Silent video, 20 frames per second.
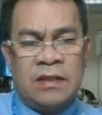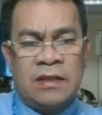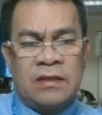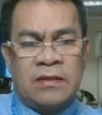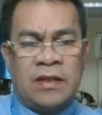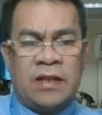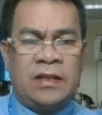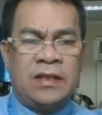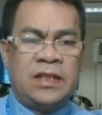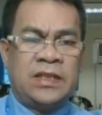
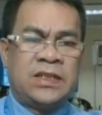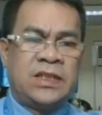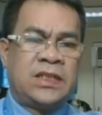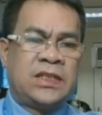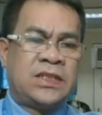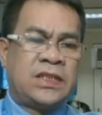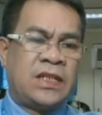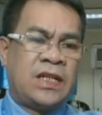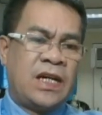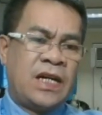okay, this
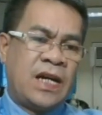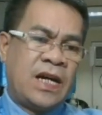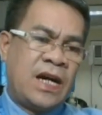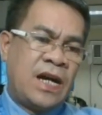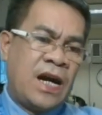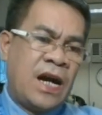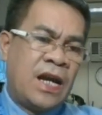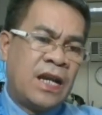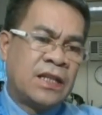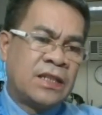is
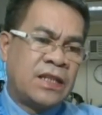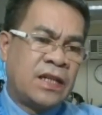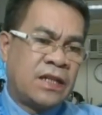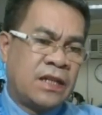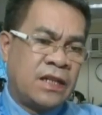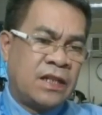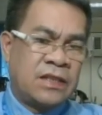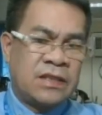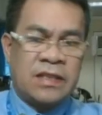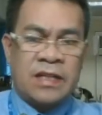
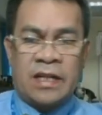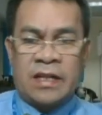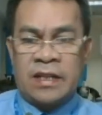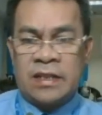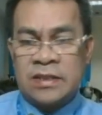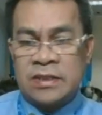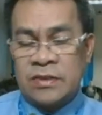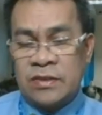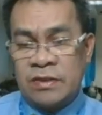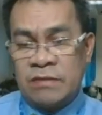alternate
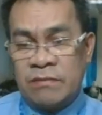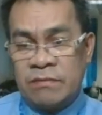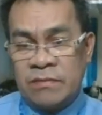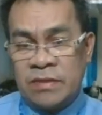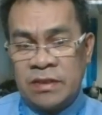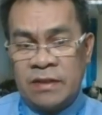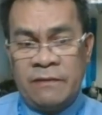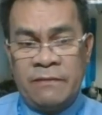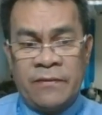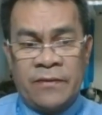current. So
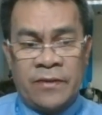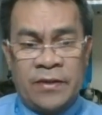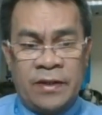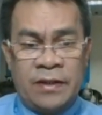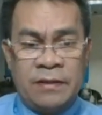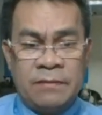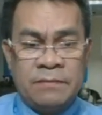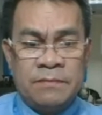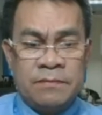therefore